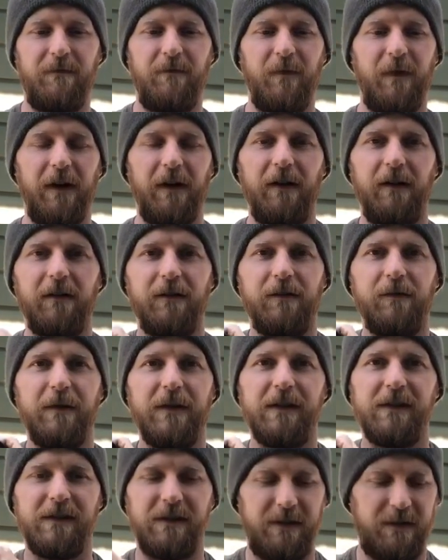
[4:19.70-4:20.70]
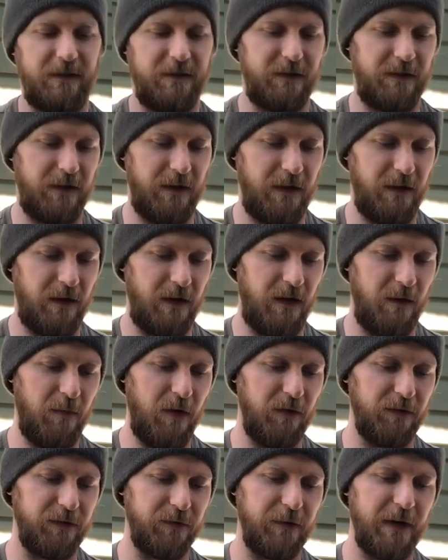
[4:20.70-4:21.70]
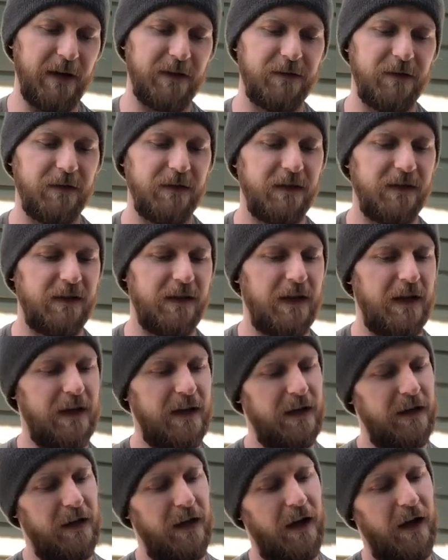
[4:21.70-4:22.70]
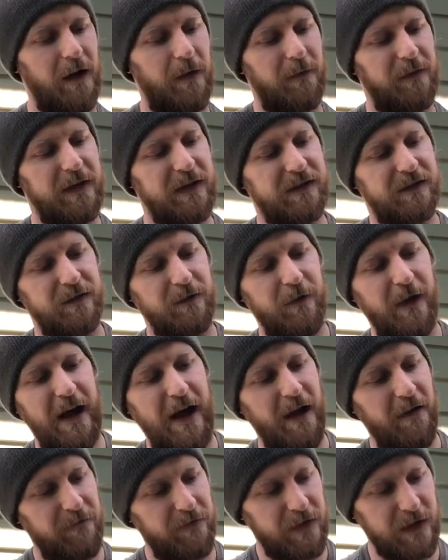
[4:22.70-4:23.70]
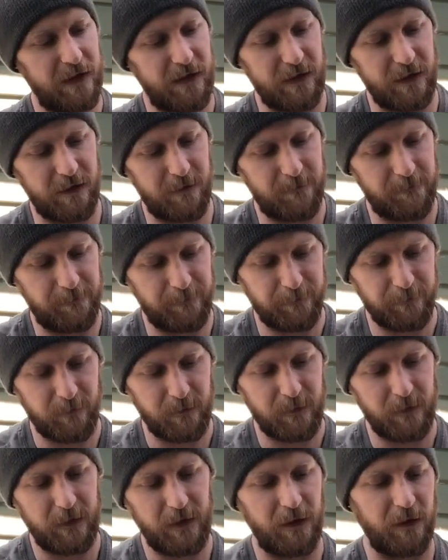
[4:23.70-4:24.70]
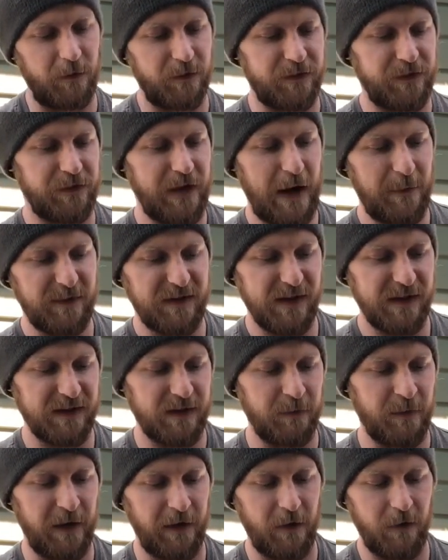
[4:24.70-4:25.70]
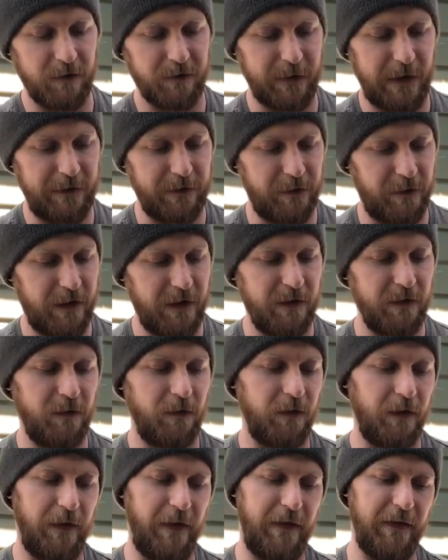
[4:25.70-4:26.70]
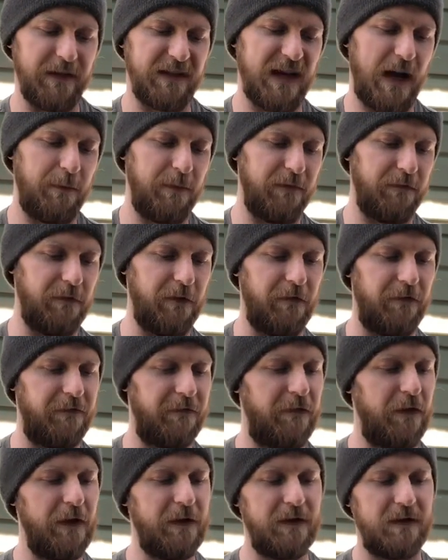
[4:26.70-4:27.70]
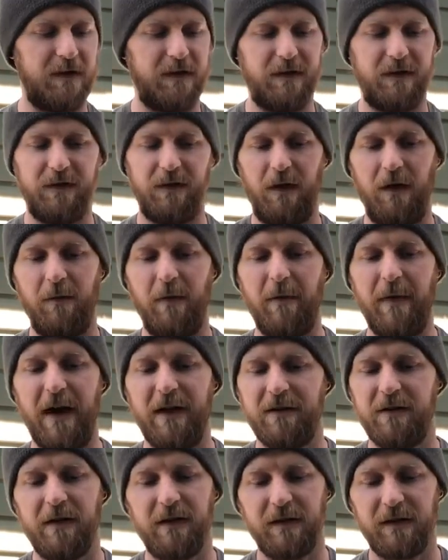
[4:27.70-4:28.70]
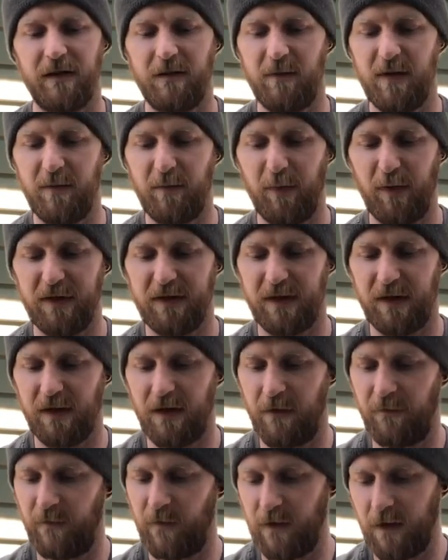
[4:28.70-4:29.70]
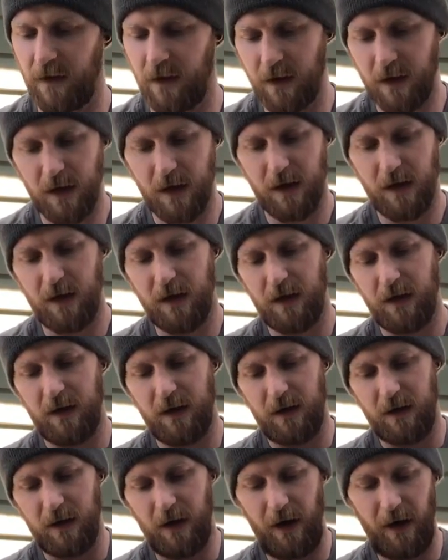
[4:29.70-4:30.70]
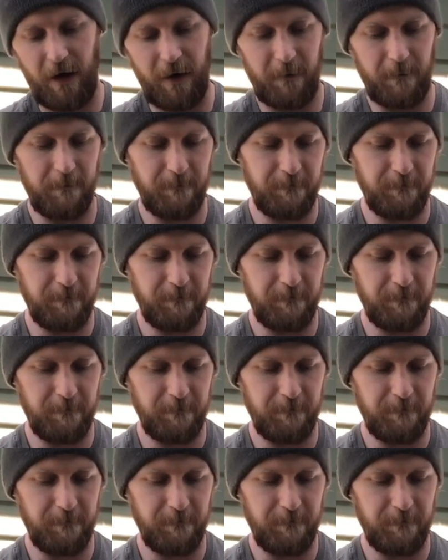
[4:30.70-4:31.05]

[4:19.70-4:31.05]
we got a good twist in both directions. These do have the strap system that goes around your heel and the top of your foot, so I'm imagining it's going to be pretty comfy. Yeah,